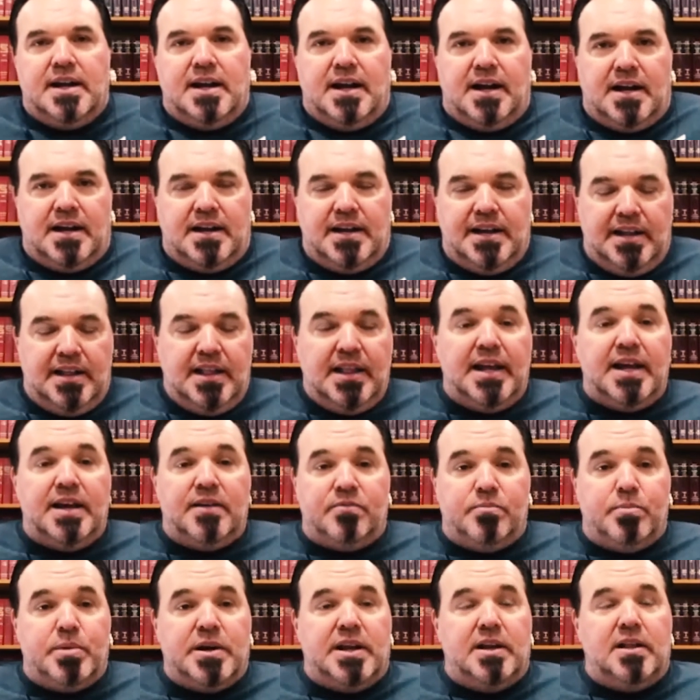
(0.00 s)
He
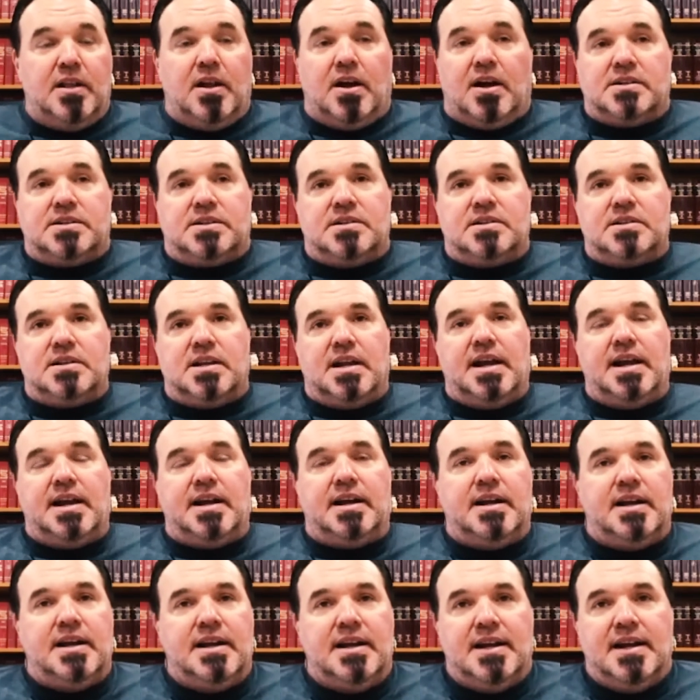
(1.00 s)
lived, but he lost his
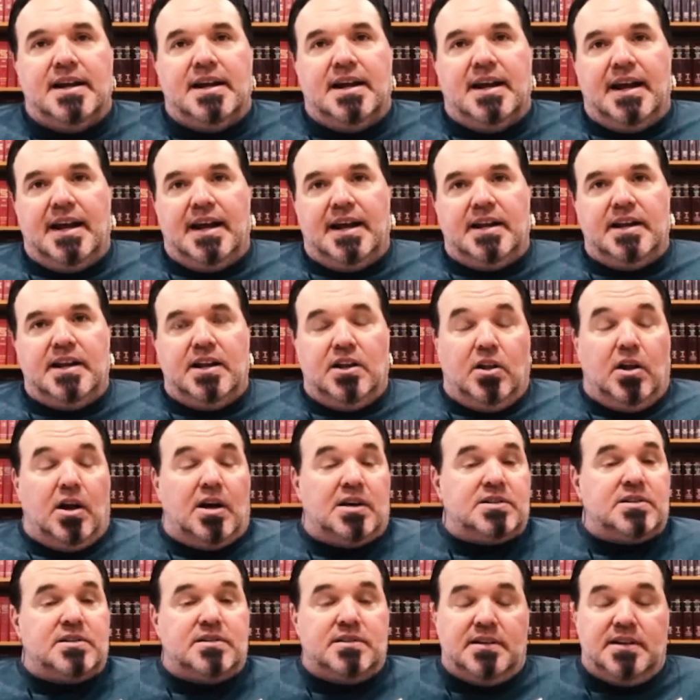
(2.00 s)
leg, and he
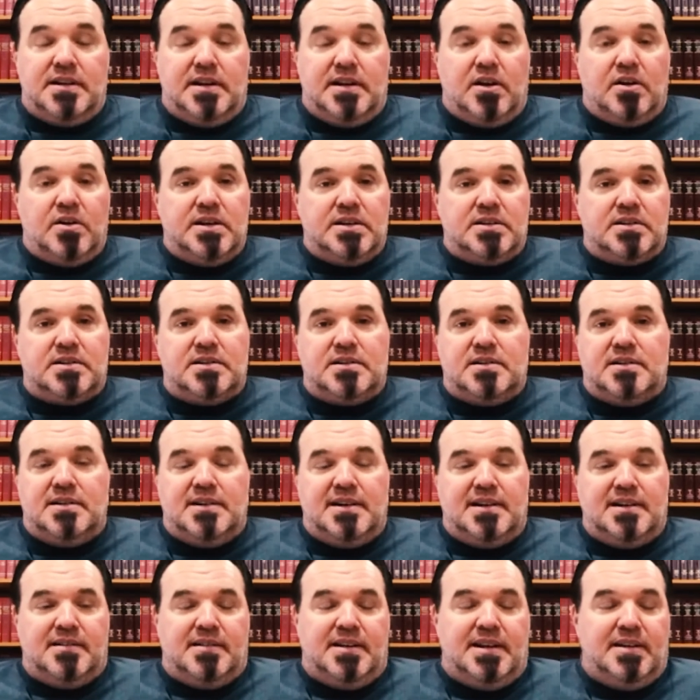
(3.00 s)
lost, you know,
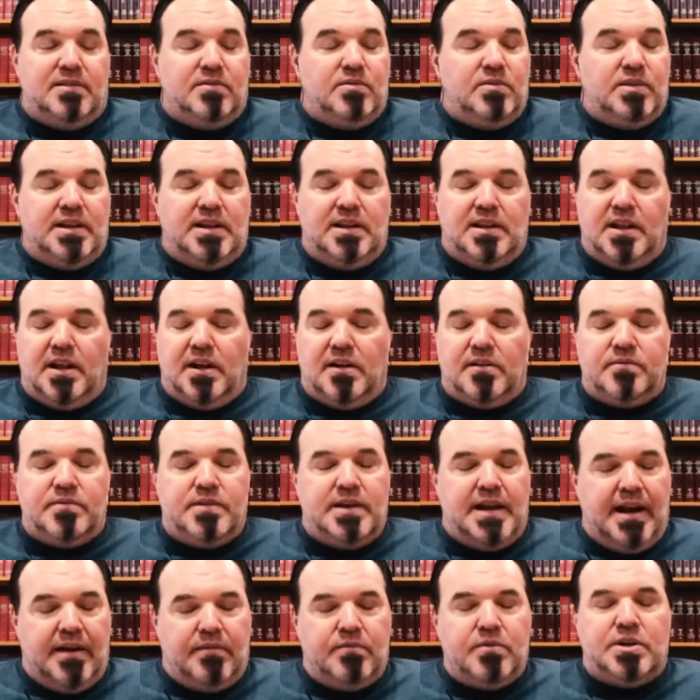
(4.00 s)
he
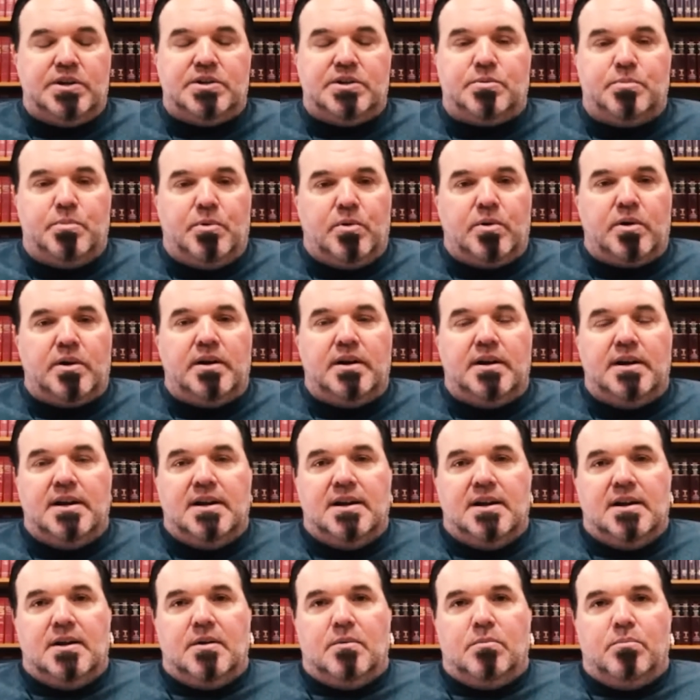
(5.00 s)
loved every sport,
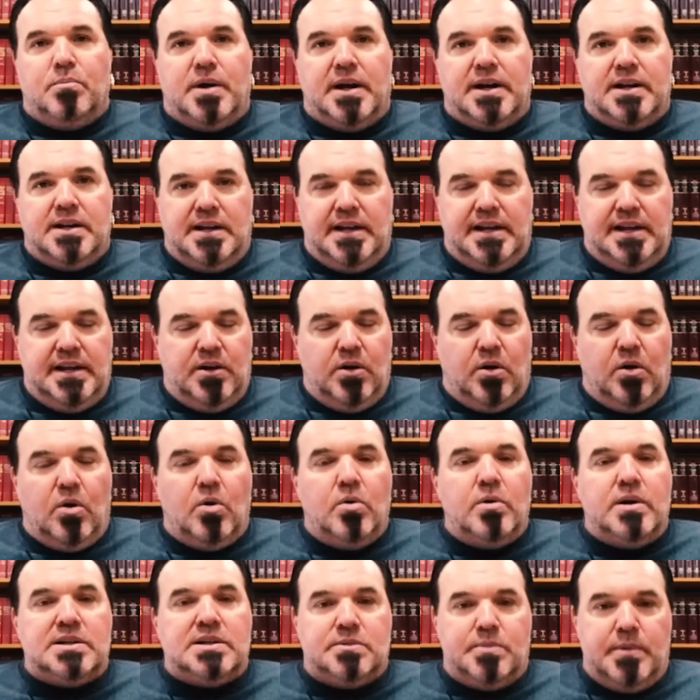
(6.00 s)
but he
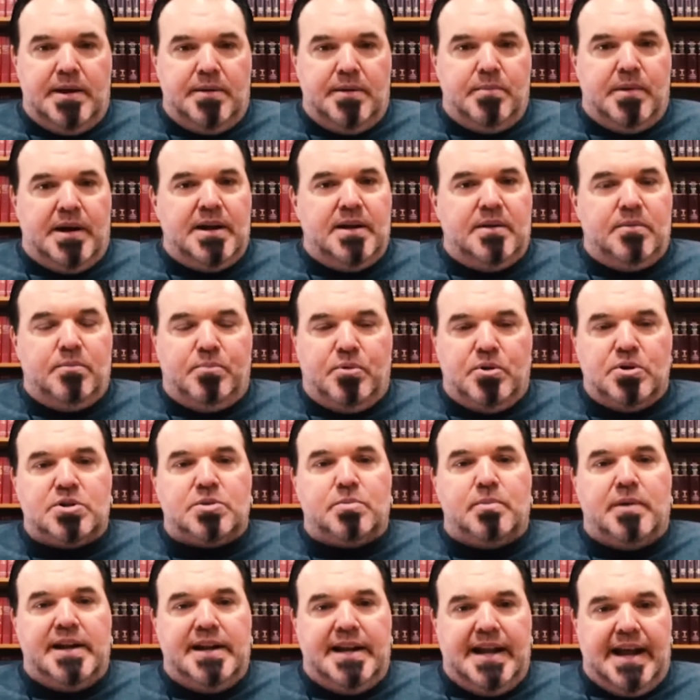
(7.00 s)
always
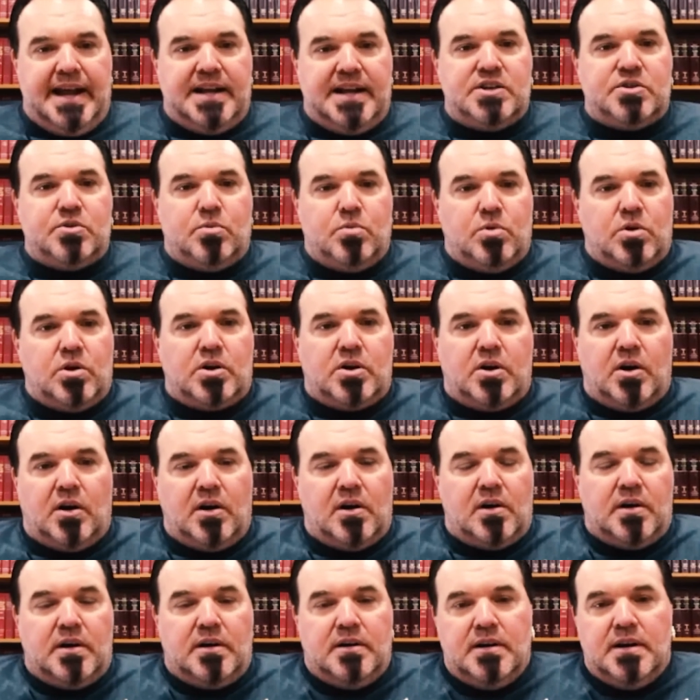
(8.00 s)
pushed my dad to work
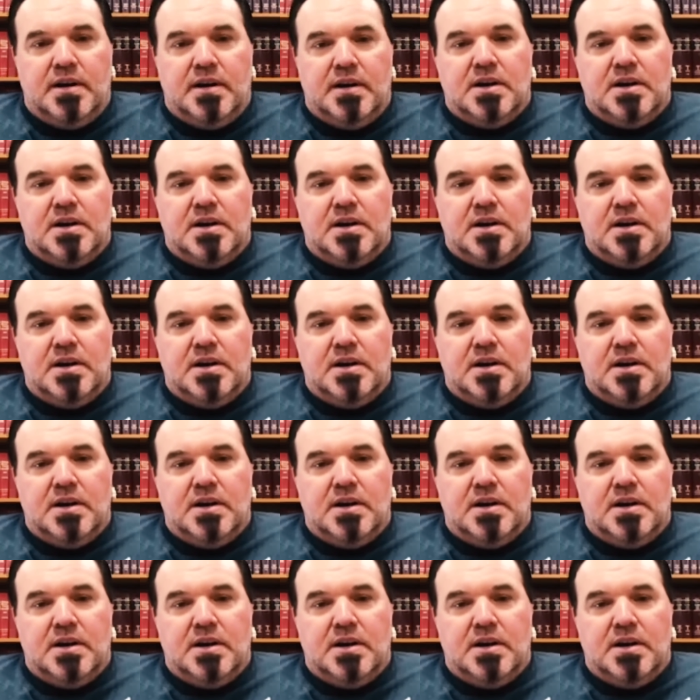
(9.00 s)
hard.